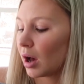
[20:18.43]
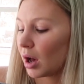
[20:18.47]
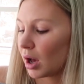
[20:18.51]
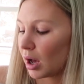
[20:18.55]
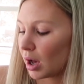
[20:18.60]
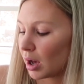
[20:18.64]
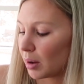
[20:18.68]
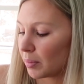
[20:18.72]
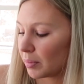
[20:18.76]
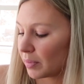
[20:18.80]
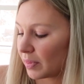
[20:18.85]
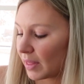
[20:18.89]

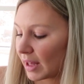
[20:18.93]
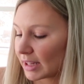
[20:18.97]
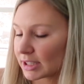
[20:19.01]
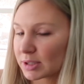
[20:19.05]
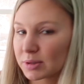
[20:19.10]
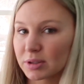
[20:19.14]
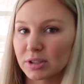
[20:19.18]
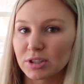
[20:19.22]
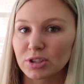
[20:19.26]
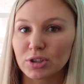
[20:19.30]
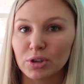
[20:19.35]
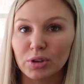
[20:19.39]

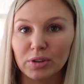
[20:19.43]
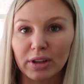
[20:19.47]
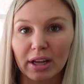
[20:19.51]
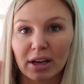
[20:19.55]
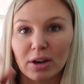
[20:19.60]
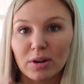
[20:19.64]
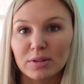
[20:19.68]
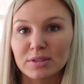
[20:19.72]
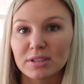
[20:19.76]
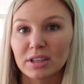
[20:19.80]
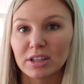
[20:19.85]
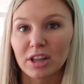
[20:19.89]
That's the screw
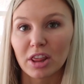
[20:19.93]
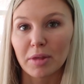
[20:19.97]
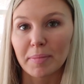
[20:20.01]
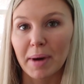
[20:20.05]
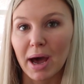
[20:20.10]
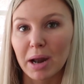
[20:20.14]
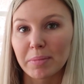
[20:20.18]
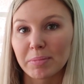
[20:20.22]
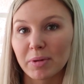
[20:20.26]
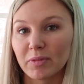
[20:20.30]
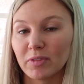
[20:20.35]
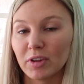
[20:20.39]
that goes into the
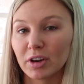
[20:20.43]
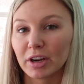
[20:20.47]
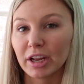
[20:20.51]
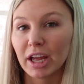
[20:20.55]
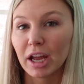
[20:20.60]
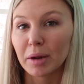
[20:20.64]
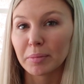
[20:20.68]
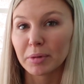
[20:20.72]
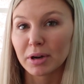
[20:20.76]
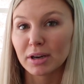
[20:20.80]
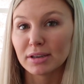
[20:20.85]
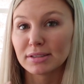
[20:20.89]
bottom of your
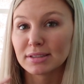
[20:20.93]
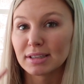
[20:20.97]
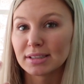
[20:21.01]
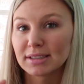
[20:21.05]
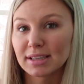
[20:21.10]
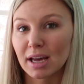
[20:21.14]
cameras.